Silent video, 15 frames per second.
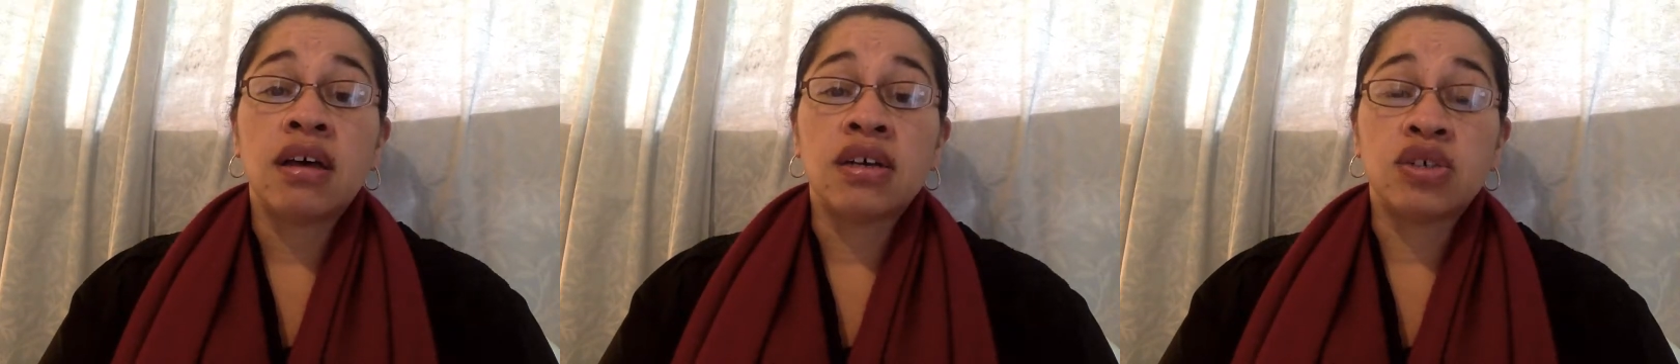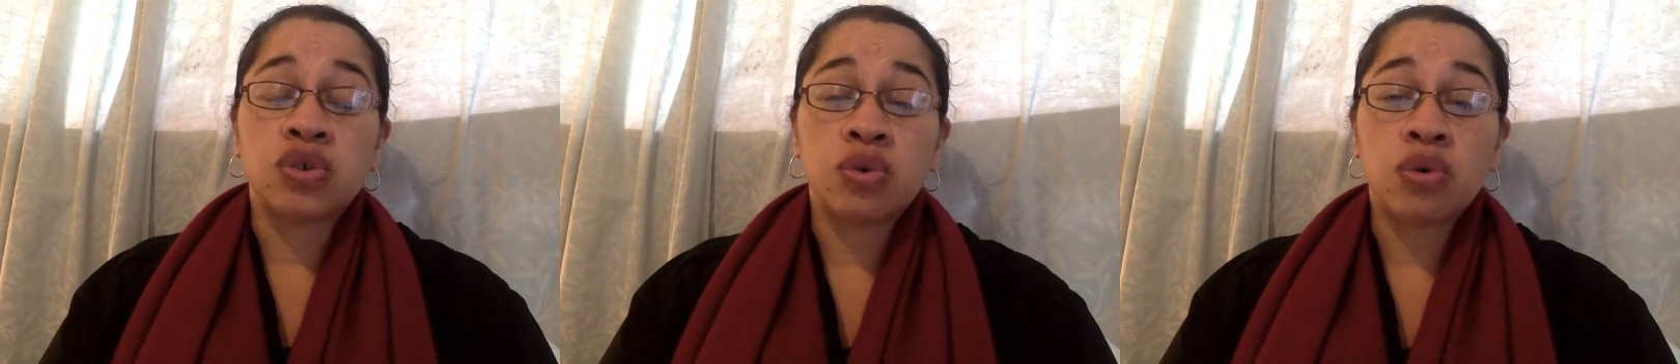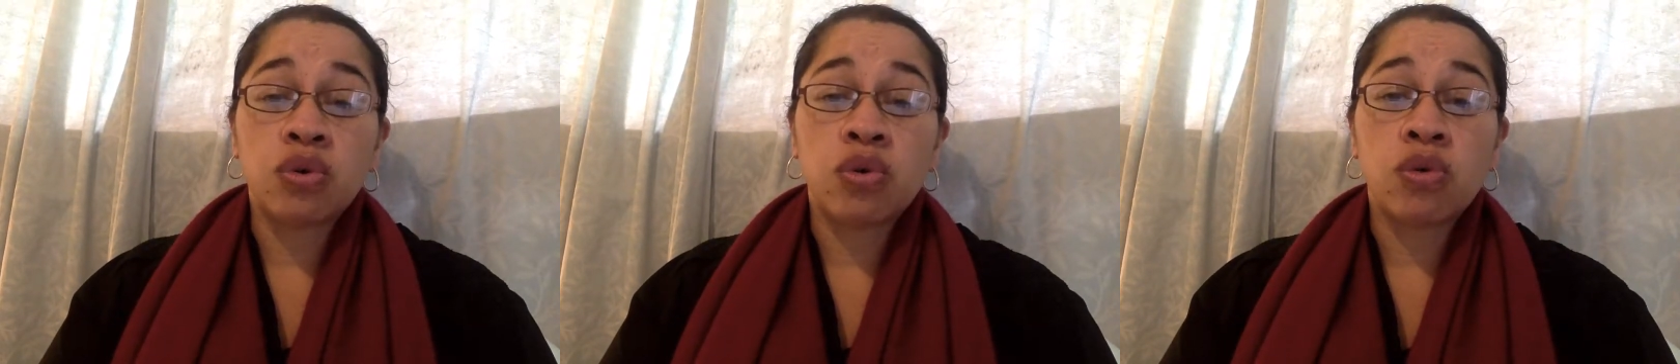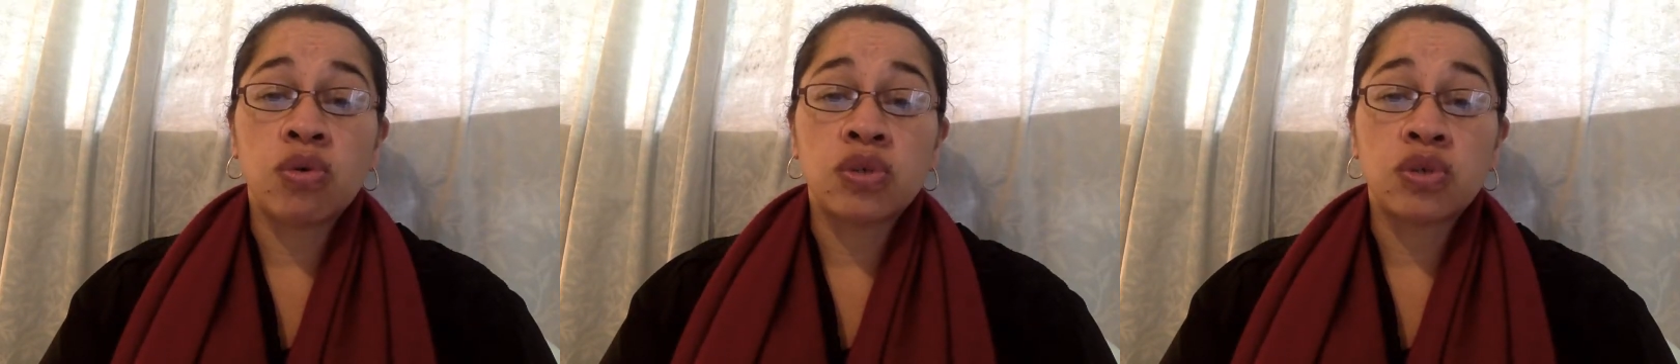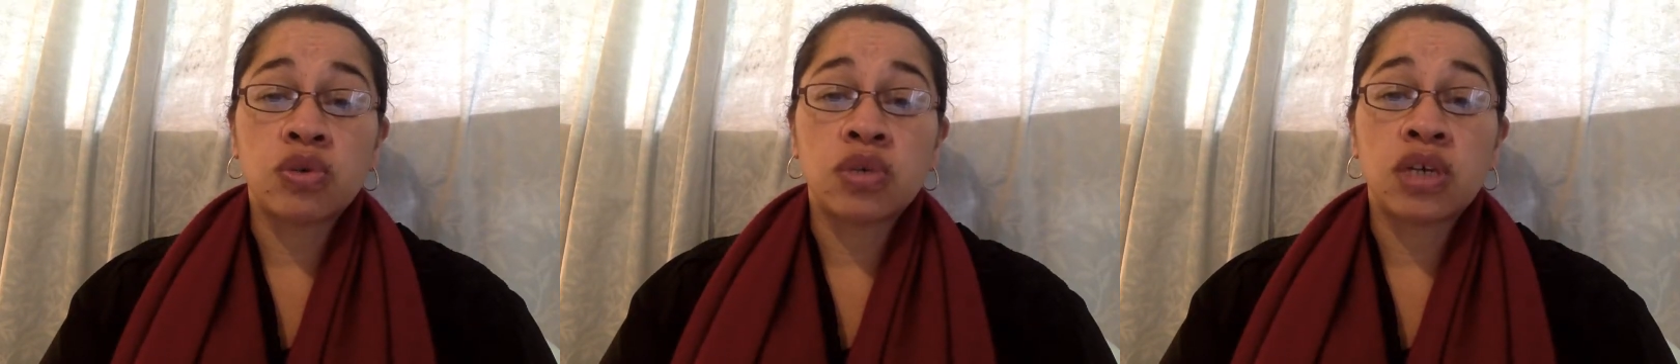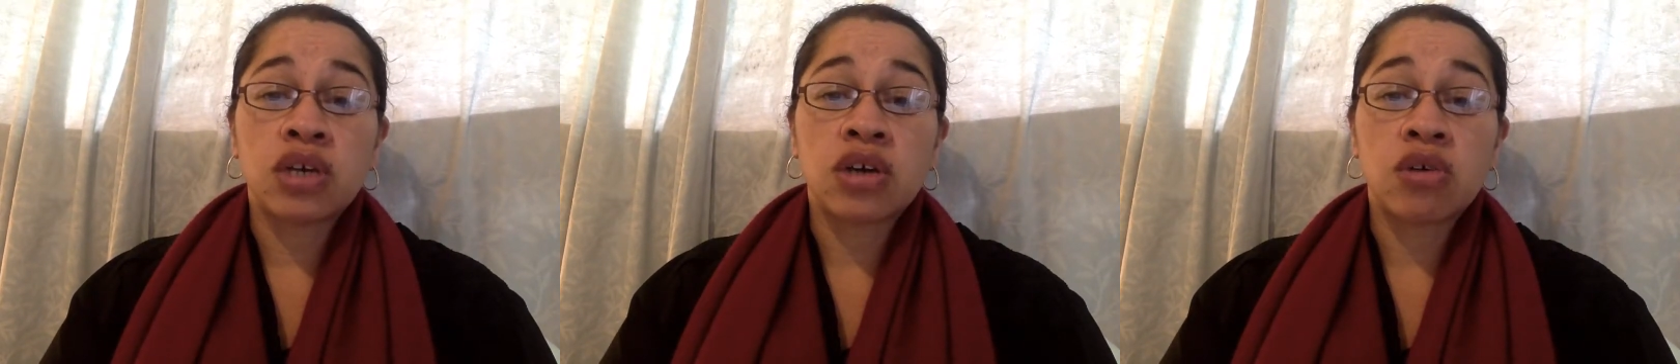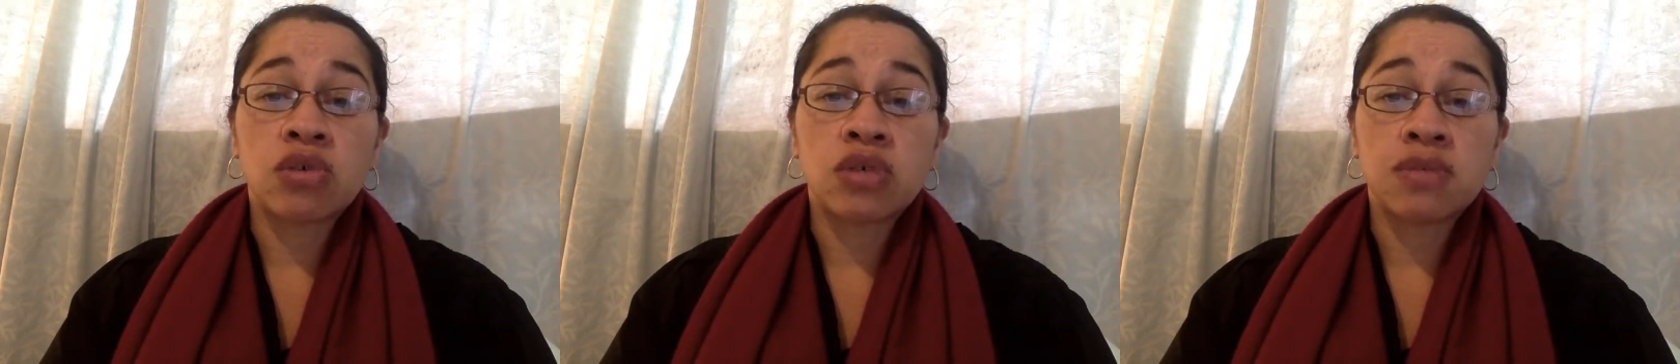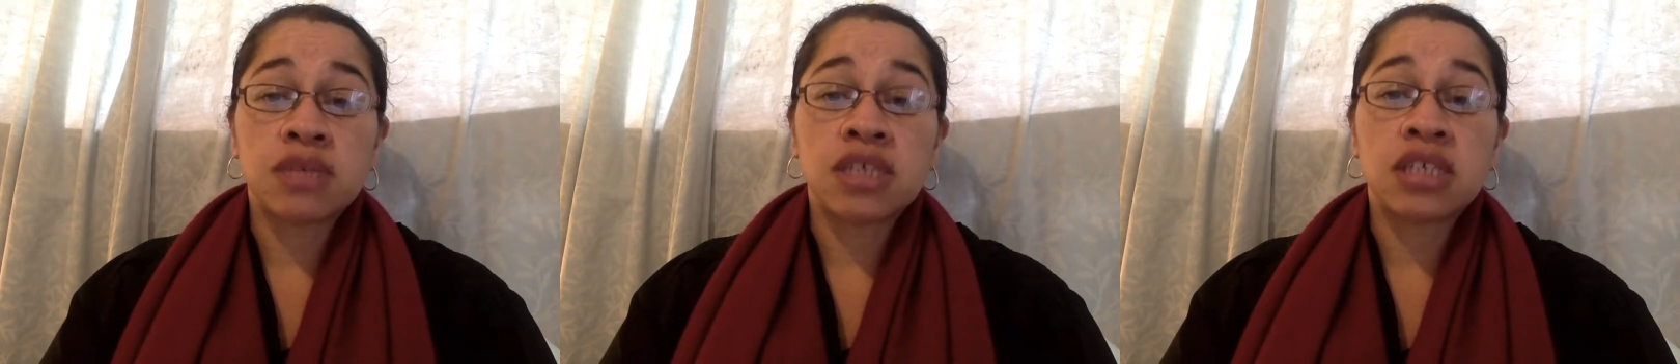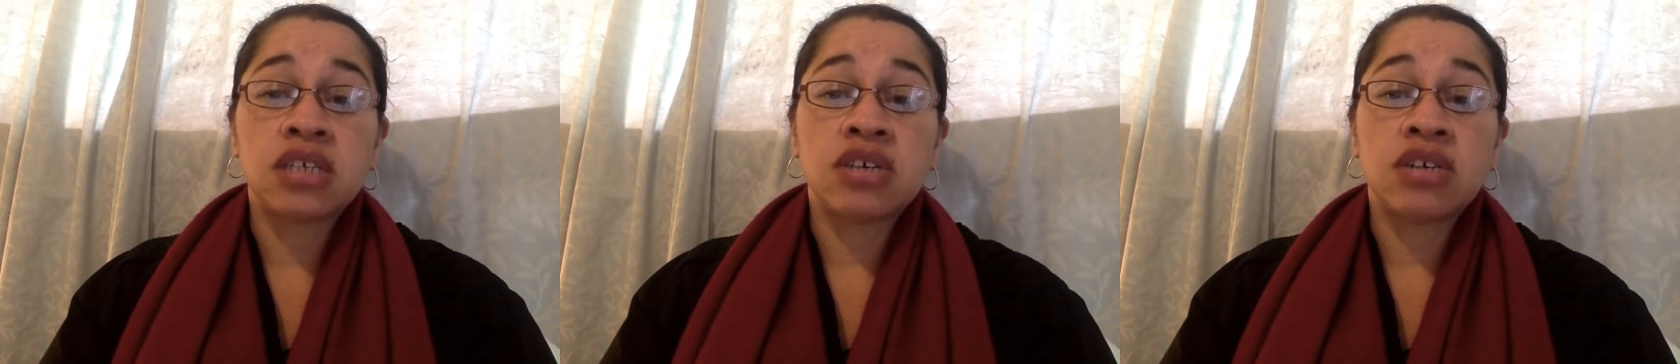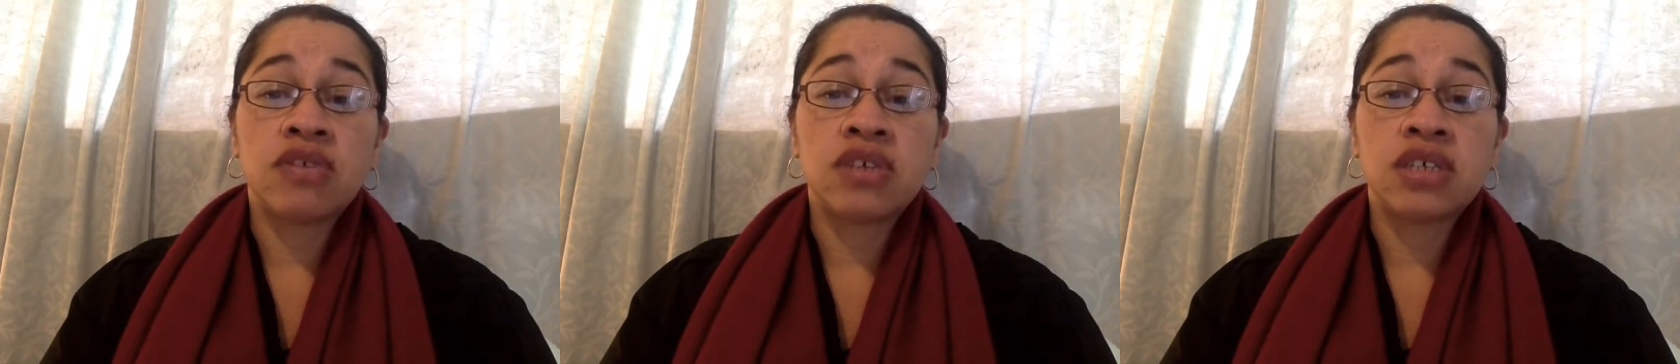a short course taught at Goldsmiths,
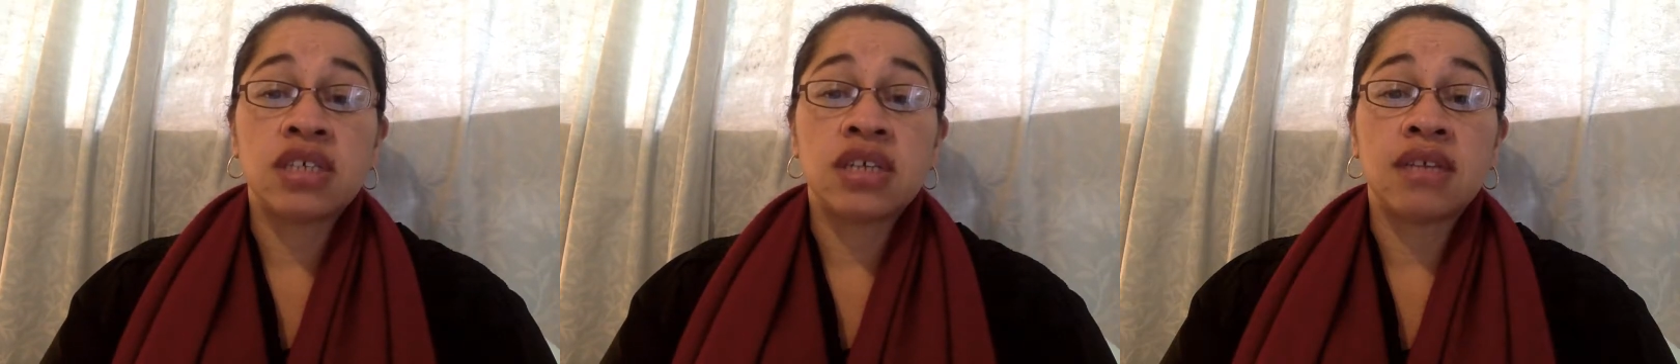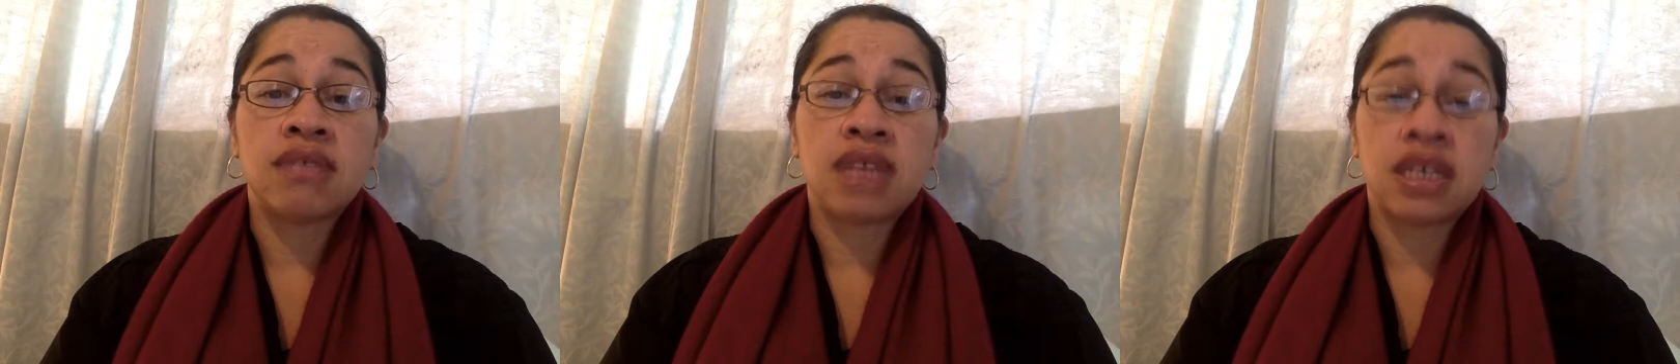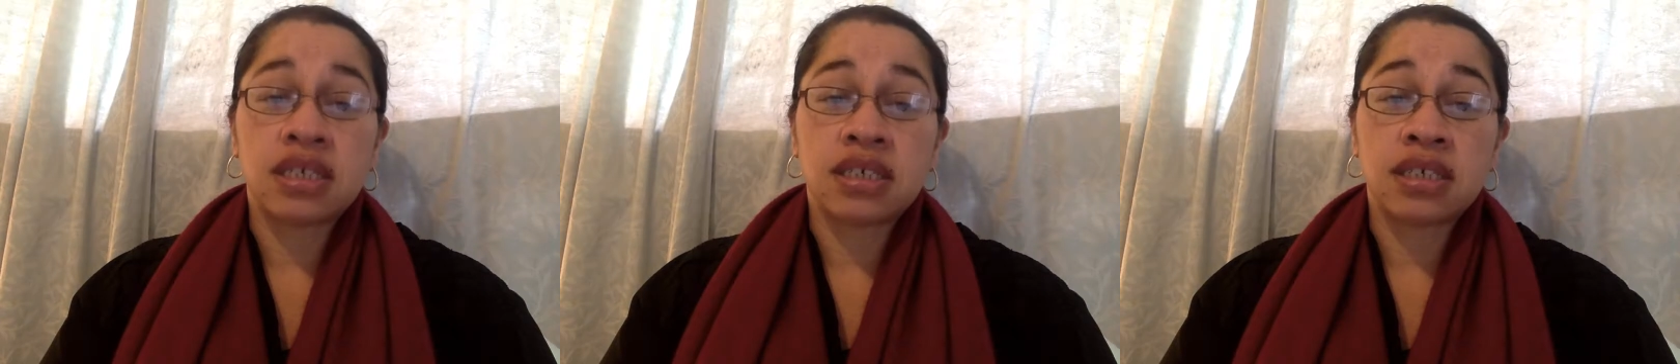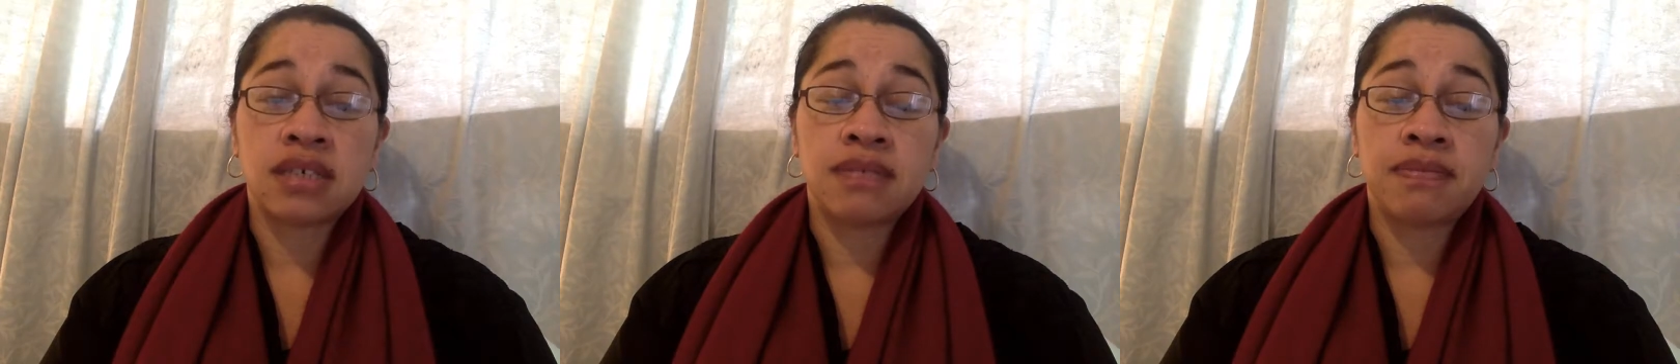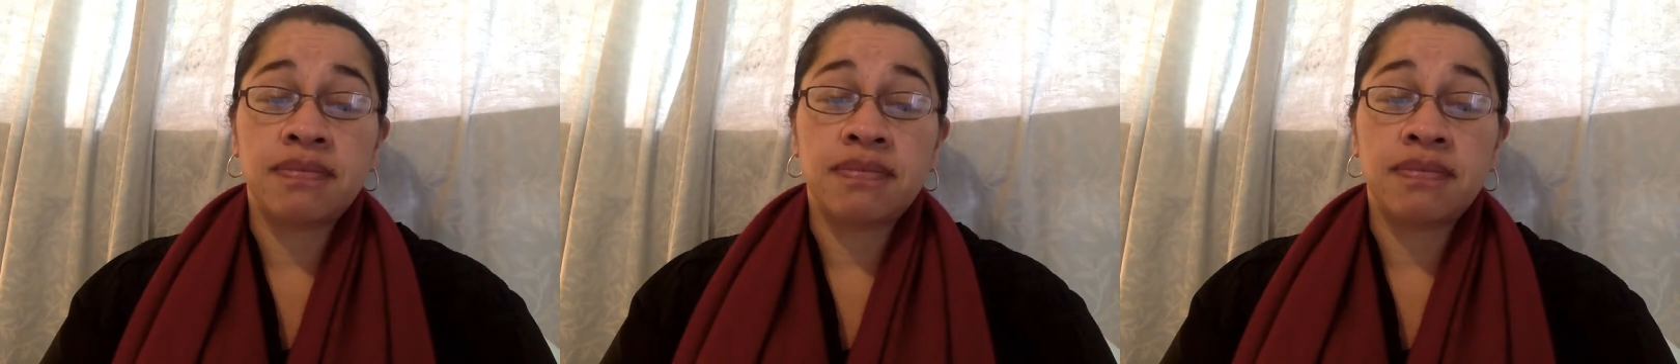University of London.